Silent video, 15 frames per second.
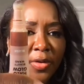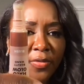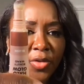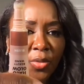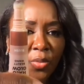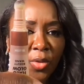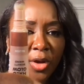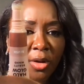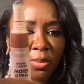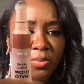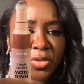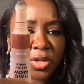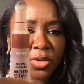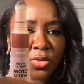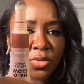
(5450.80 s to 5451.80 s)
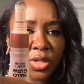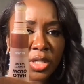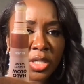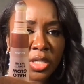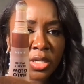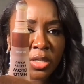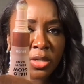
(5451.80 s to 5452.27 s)
of the rare
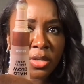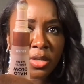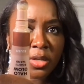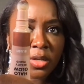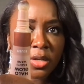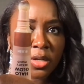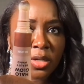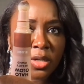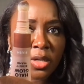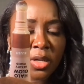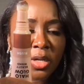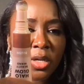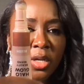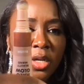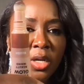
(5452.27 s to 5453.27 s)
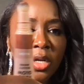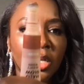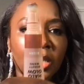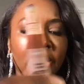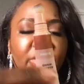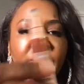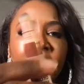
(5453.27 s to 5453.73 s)
beauty,
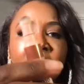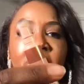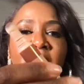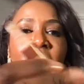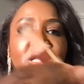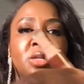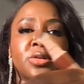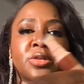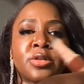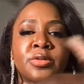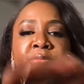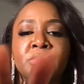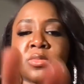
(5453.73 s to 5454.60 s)
like that color.